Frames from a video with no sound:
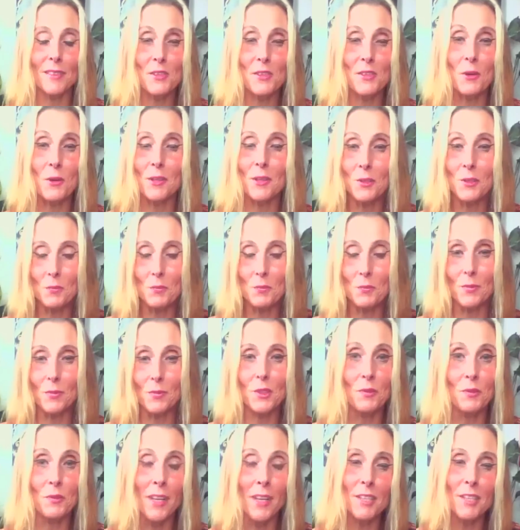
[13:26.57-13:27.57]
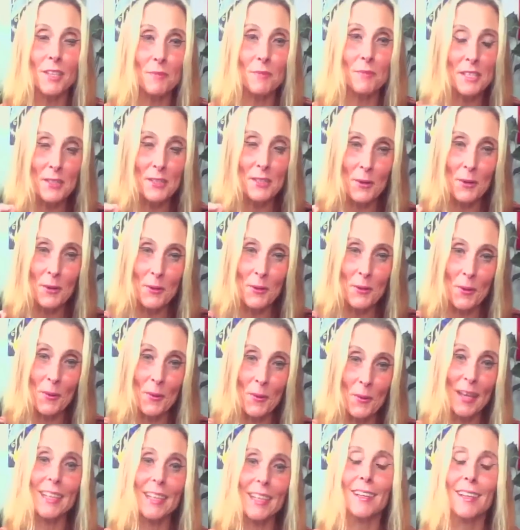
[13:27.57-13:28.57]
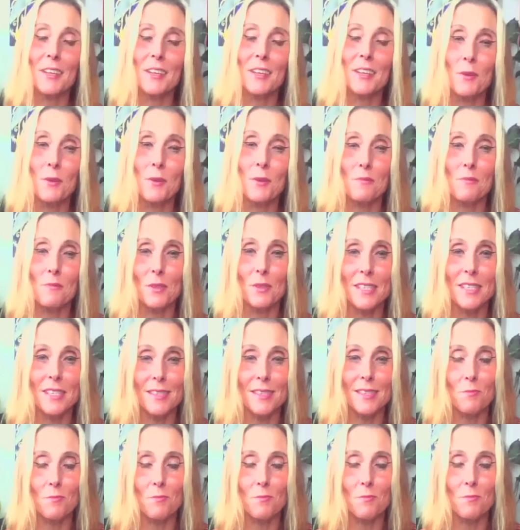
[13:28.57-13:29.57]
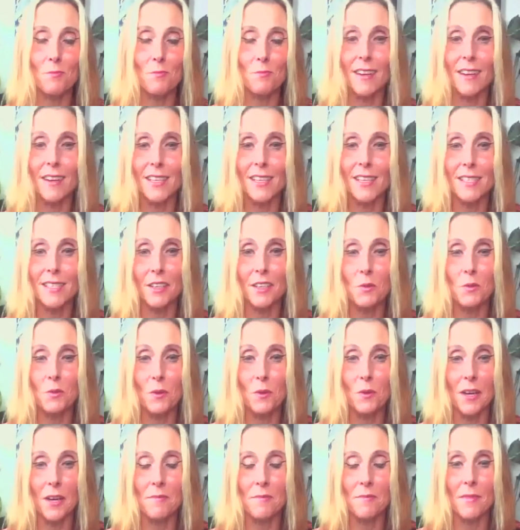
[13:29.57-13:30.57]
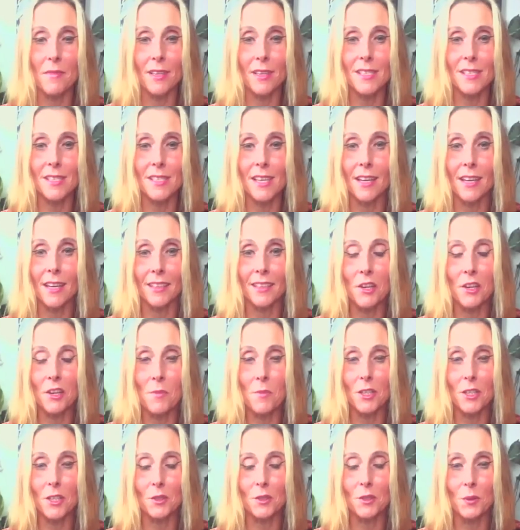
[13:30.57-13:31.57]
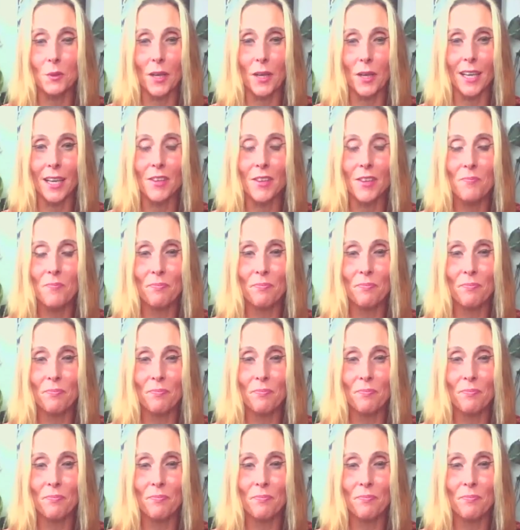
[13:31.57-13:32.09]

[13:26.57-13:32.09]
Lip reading: Sorry to not be so quickly with precising what exactly am I doing.